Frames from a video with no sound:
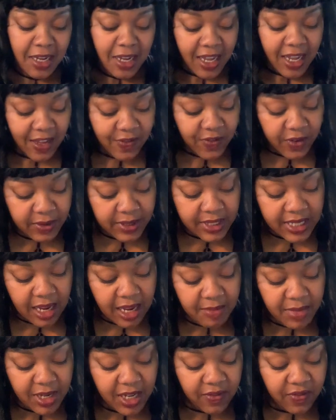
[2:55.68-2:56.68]
If it was
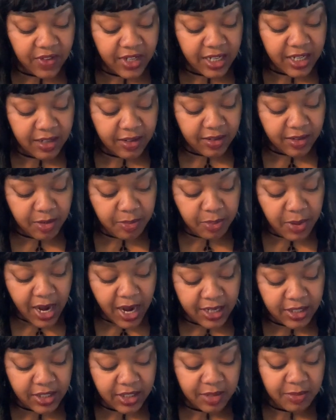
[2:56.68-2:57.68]
that big of a deal, you
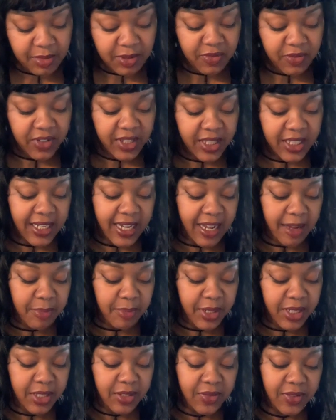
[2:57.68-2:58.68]
probably shouldn't be feeling that
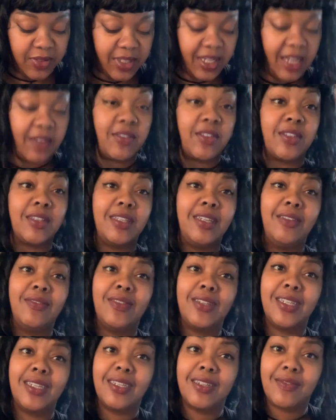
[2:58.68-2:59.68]
peaceful after
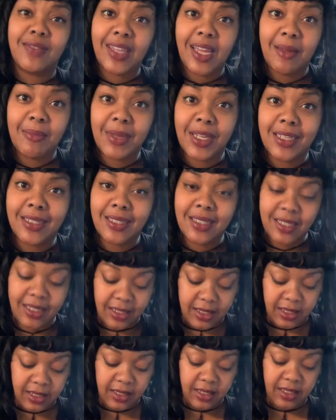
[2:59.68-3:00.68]
leaving it, if that makes
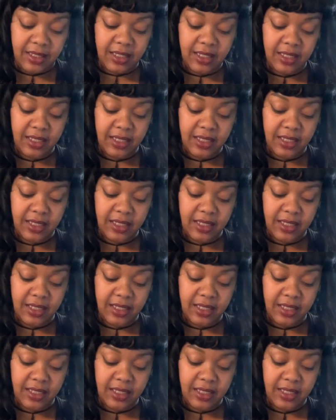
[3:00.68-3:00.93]
sense.